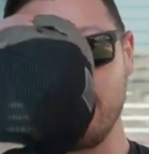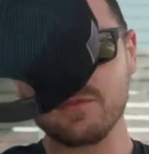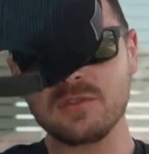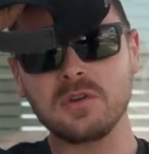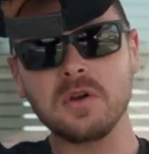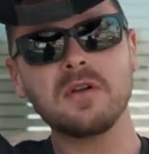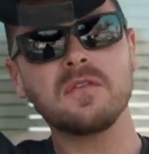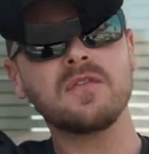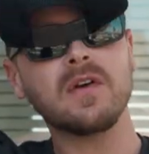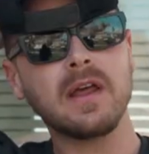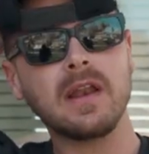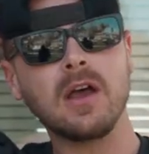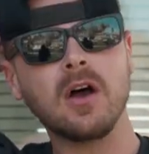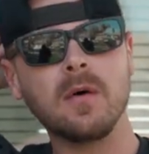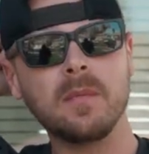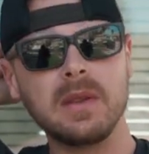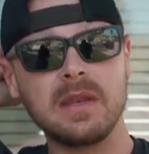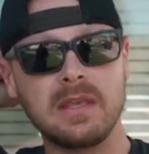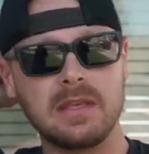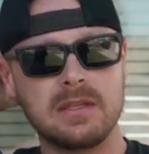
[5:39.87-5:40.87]
certified
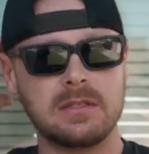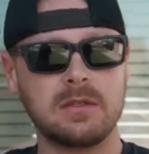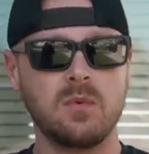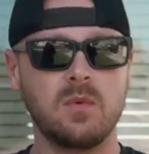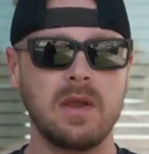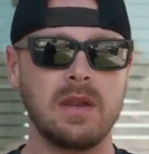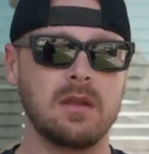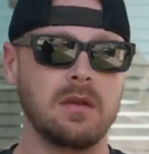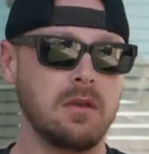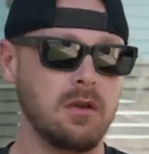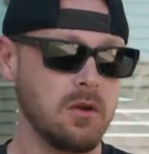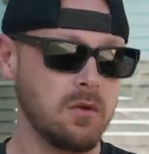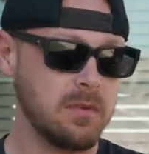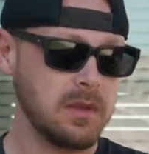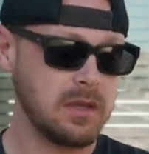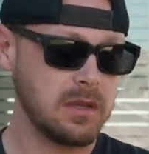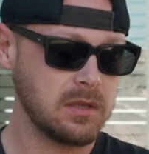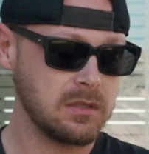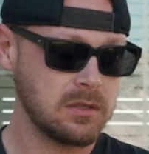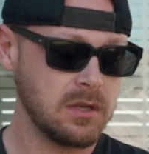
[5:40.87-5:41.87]
helmet is the way to go,
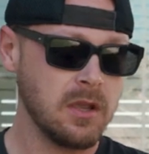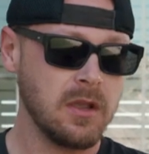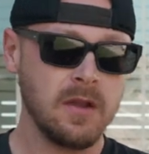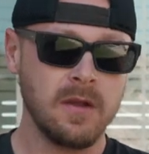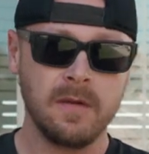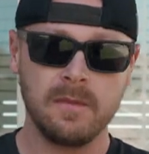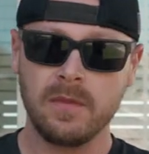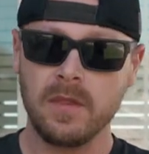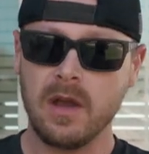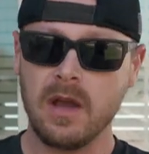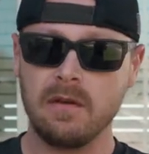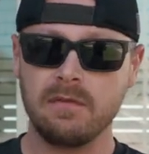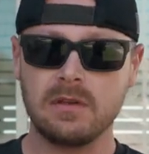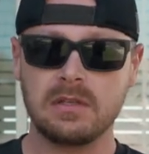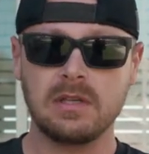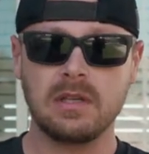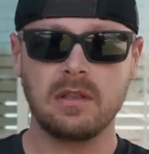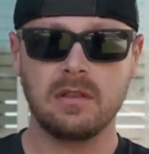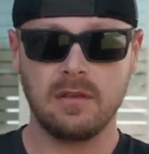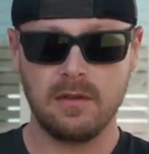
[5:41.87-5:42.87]
because
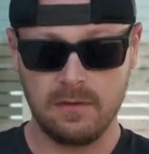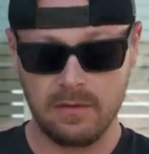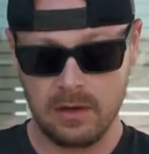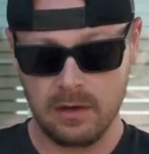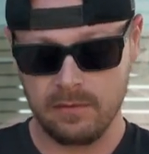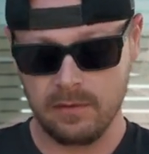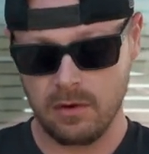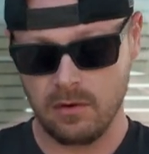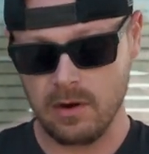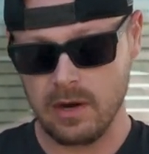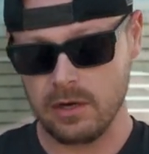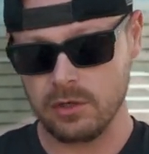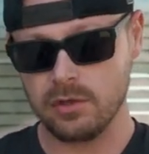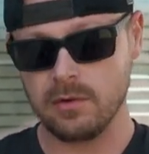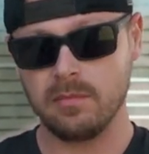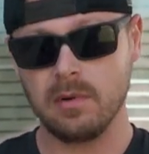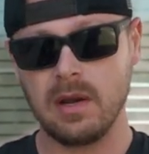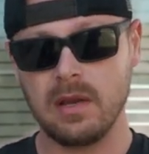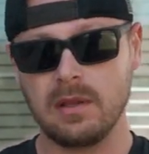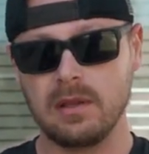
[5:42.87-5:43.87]
obviously in the event of a crash,
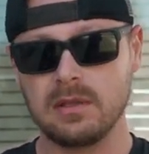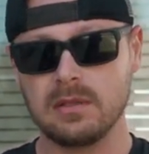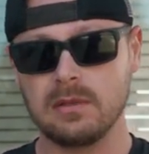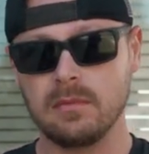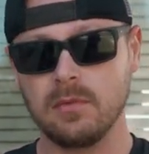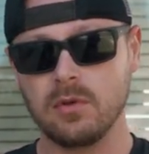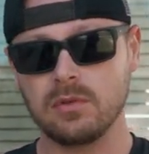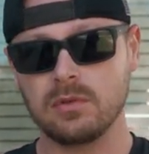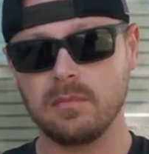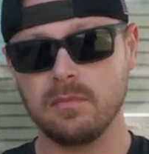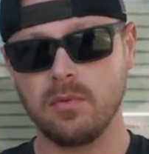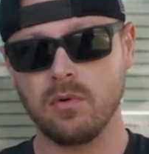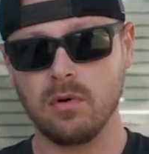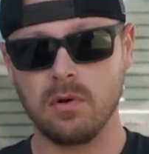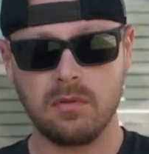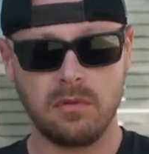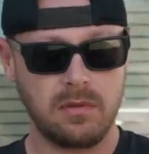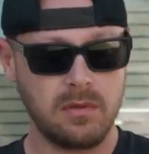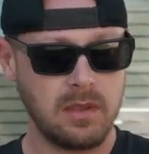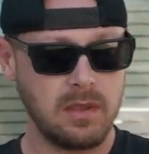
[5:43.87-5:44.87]
your brain is the most
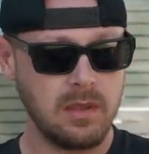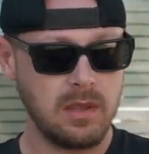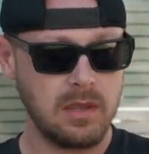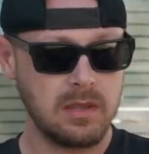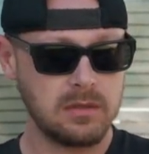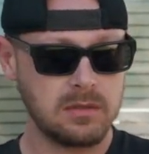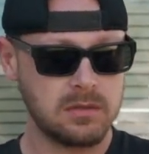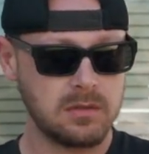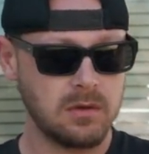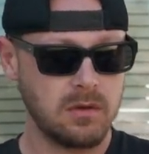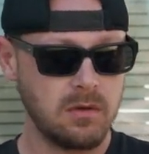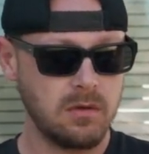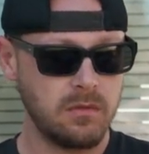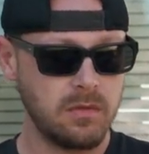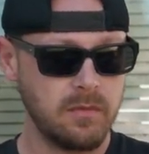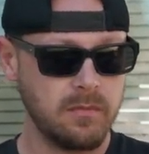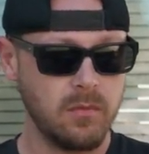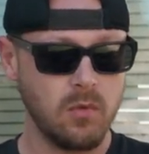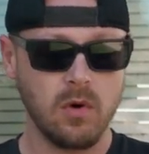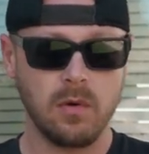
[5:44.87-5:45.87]
important thing, and so
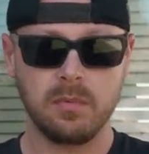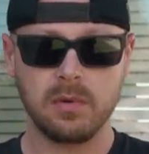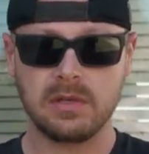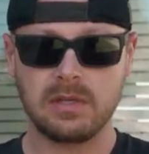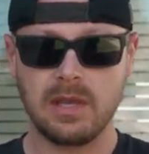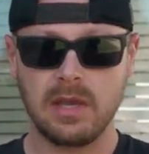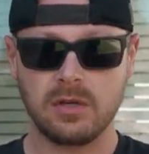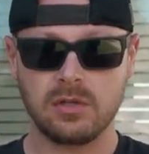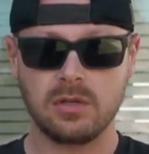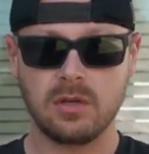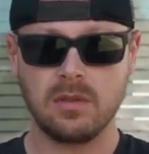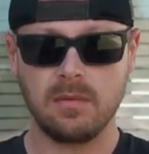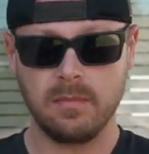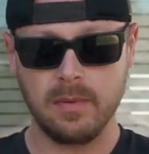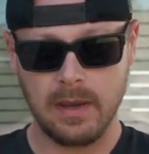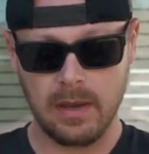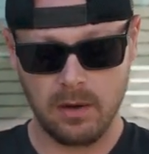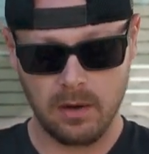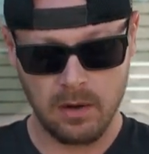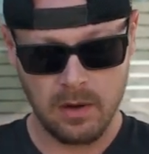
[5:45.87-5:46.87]
the more protection, the
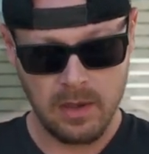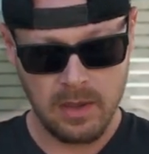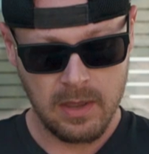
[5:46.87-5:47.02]
better.